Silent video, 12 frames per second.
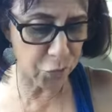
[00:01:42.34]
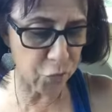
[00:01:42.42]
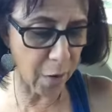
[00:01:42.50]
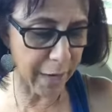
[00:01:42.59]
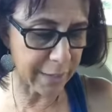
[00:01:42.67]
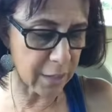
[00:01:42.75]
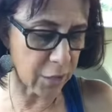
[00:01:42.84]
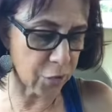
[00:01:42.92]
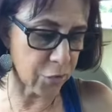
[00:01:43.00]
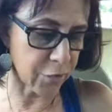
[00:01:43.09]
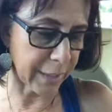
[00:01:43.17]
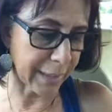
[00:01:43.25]
are trying to
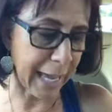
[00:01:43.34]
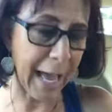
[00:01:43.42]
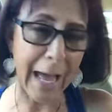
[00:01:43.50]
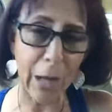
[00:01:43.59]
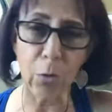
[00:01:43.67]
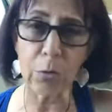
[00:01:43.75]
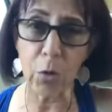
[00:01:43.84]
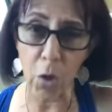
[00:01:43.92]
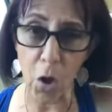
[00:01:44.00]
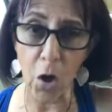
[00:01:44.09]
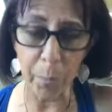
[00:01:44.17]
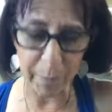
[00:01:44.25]
understand how
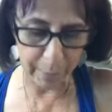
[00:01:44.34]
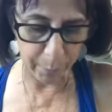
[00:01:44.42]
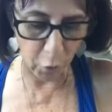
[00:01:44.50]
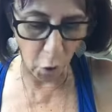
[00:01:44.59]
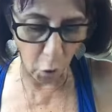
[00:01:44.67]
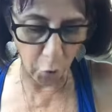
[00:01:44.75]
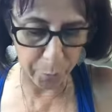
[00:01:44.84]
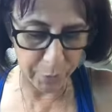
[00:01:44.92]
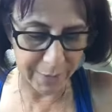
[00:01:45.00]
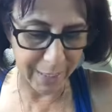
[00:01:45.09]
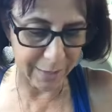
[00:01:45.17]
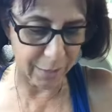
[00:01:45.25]
long people are
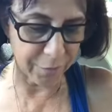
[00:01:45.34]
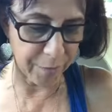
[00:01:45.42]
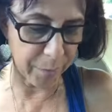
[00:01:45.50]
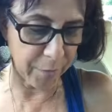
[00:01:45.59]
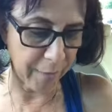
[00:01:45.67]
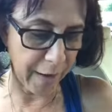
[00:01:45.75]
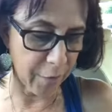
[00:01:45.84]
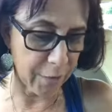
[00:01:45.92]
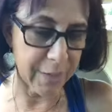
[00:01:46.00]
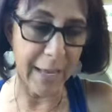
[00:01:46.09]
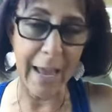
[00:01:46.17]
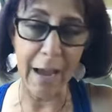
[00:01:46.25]
protected from the
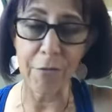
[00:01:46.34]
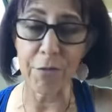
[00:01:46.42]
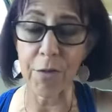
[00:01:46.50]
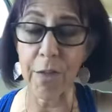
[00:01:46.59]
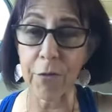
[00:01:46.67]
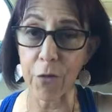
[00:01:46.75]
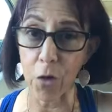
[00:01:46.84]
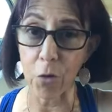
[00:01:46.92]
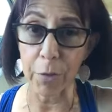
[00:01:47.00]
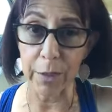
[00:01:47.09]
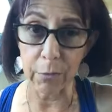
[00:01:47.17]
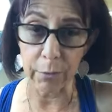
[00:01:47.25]
virus after they've
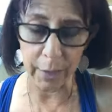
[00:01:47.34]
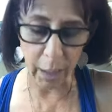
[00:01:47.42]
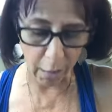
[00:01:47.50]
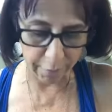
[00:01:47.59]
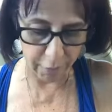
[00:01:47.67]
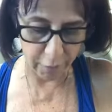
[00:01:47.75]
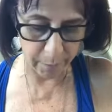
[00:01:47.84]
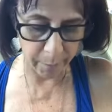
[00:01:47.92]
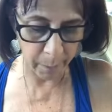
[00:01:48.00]
already recovered.